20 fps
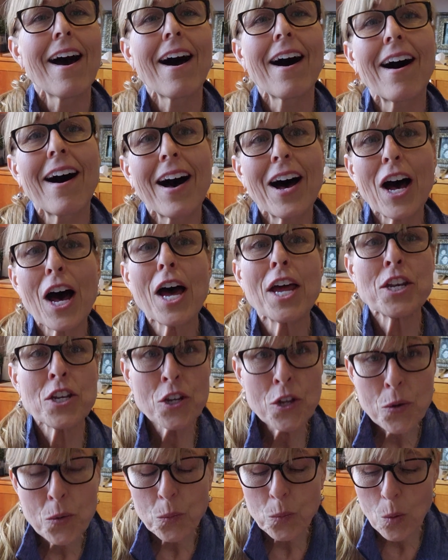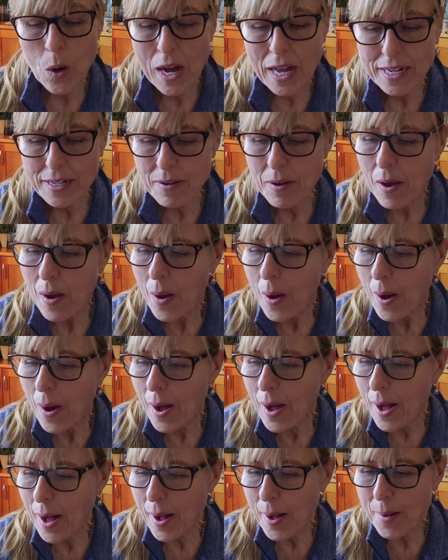a new one.
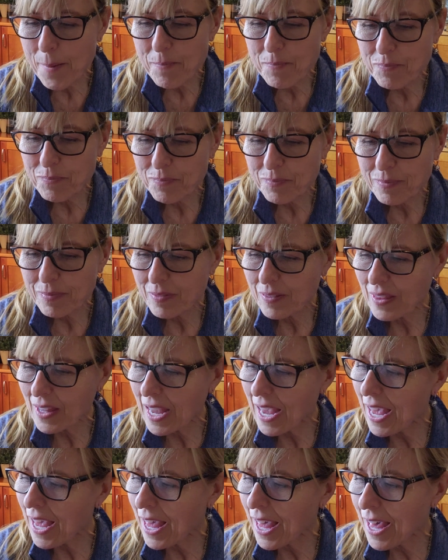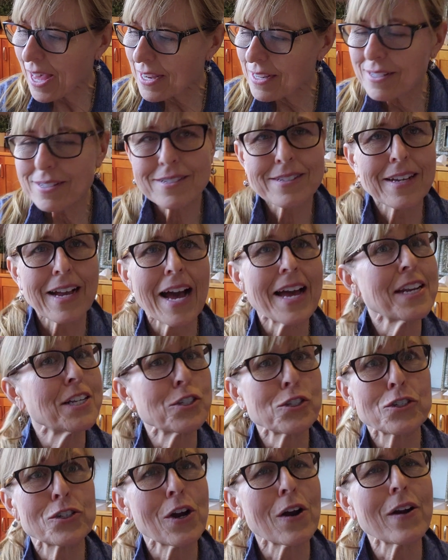And kind of
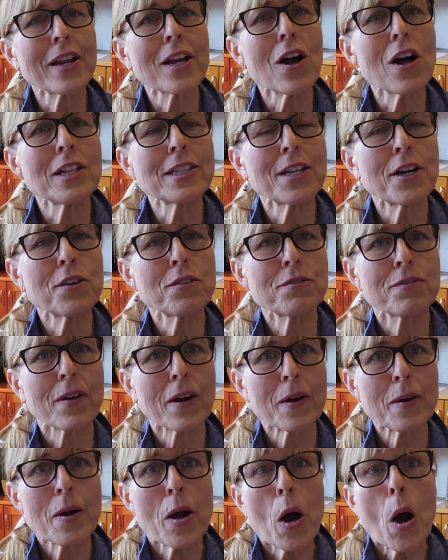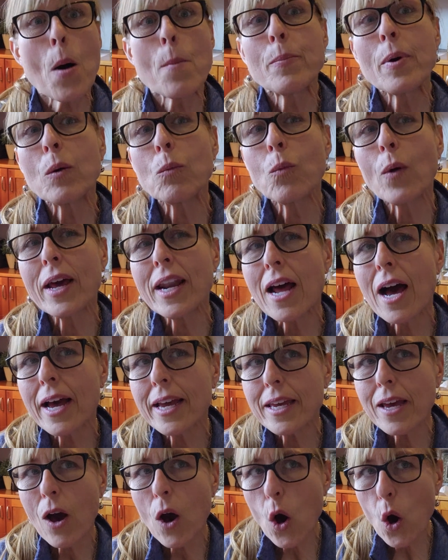starting all over. But when
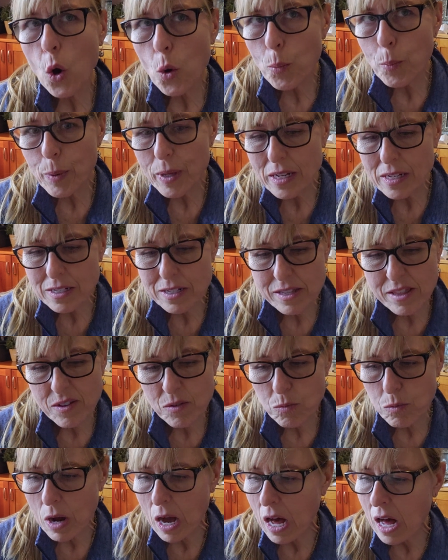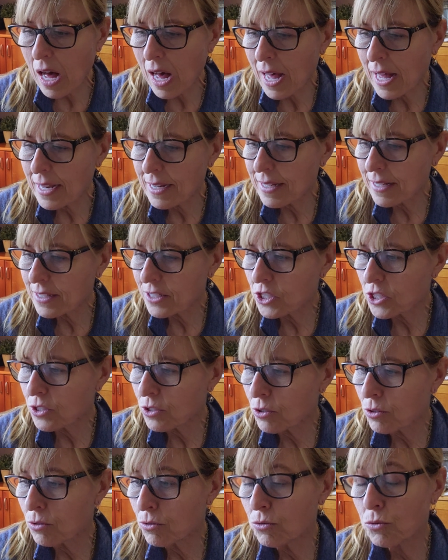I opened the rod
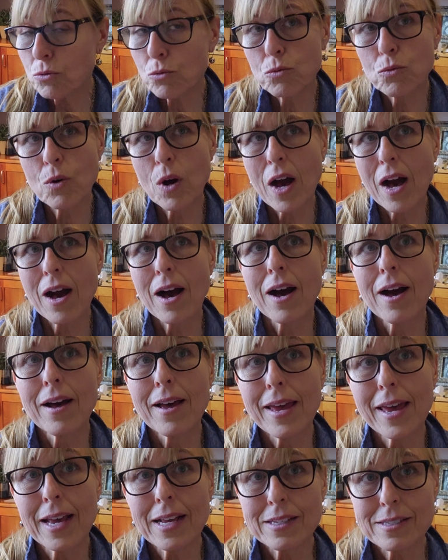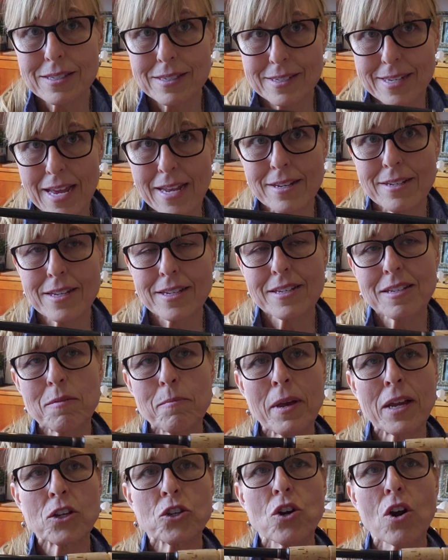to extend it to
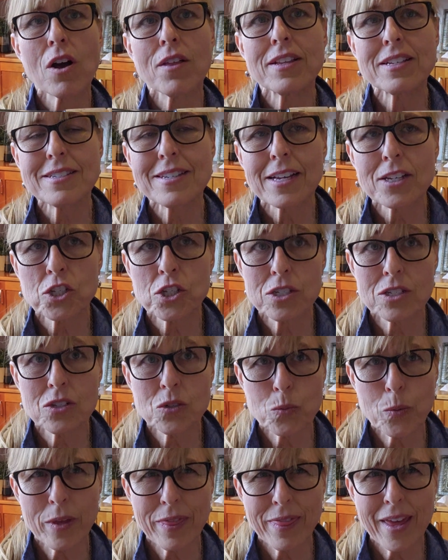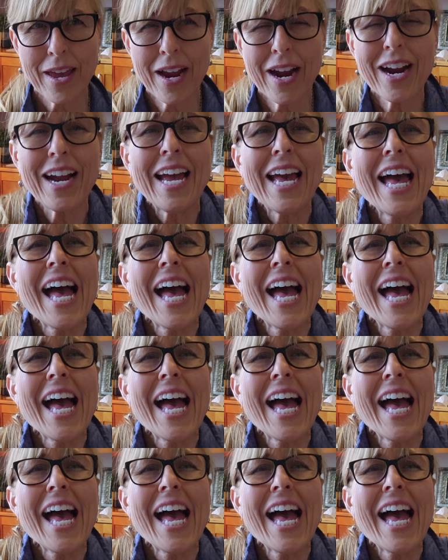make sure all the sections were there,